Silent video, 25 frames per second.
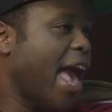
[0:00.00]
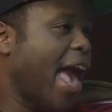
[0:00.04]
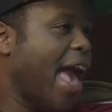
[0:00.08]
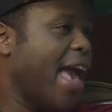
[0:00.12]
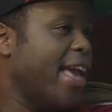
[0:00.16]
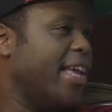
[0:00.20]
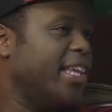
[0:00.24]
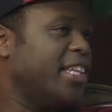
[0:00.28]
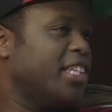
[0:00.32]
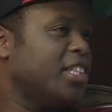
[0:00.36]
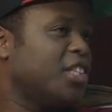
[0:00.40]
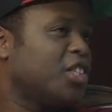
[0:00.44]

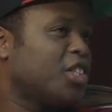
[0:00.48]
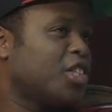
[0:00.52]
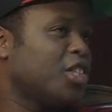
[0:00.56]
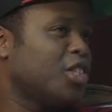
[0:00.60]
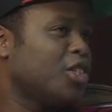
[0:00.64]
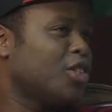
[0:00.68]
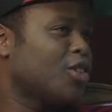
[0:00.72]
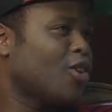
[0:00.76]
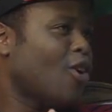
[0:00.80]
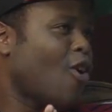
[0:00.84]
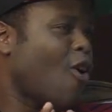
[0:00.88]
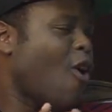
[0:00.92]
And
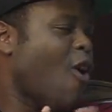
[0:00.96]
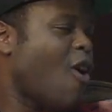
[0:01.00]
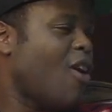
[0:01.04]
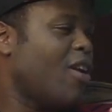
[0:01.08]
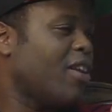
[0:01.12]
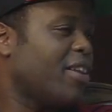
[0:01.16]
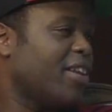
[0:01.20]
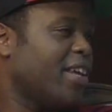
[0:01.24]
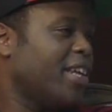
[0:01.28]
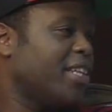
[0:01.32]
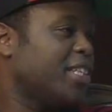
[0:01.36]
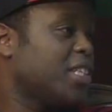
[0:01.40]
she's
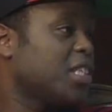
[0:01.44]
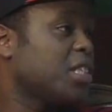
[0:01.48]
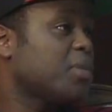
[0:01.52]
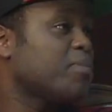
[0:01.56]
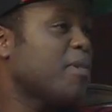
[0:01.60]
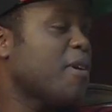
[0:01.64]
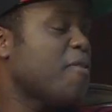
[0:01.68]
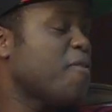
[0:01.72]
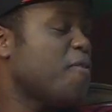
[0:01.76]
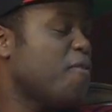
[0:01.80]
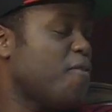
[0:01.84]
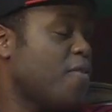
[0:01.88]
all that. She's
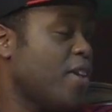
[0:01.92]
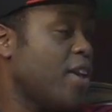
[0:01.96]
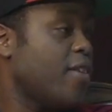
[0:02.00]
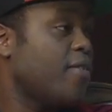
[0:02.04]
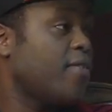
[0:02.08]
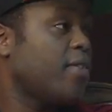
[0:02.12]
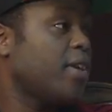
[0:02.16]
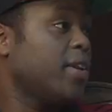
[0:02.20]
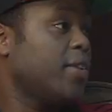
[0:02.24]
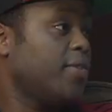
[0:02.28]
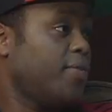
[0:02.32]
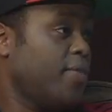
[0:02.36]
my
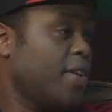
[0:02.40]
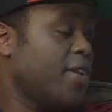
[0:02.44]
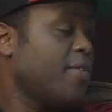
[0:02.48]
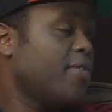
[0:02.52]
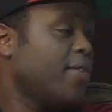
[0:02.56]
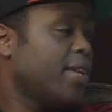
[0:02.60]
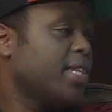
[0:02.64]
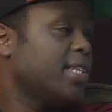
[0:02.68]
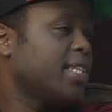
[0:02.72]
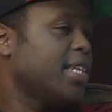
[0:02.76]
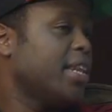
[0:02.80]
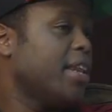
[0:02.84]

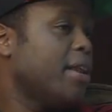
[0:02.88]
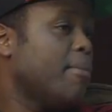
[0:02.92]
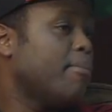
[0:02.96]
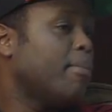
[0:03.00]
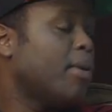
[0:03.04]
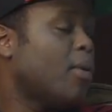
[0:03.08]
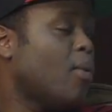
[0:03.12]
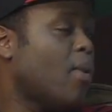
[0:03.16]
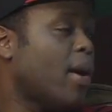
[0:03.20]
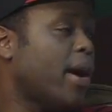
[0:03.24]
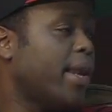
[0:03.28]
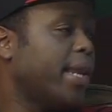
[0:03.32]
favorite
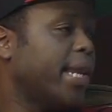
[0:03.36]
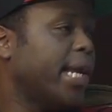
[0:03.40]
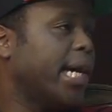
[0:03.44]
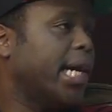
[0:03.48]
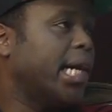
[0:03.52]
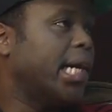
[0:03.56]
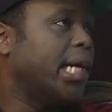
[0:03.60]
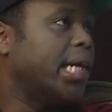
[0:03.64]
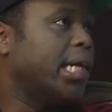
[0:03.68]
number one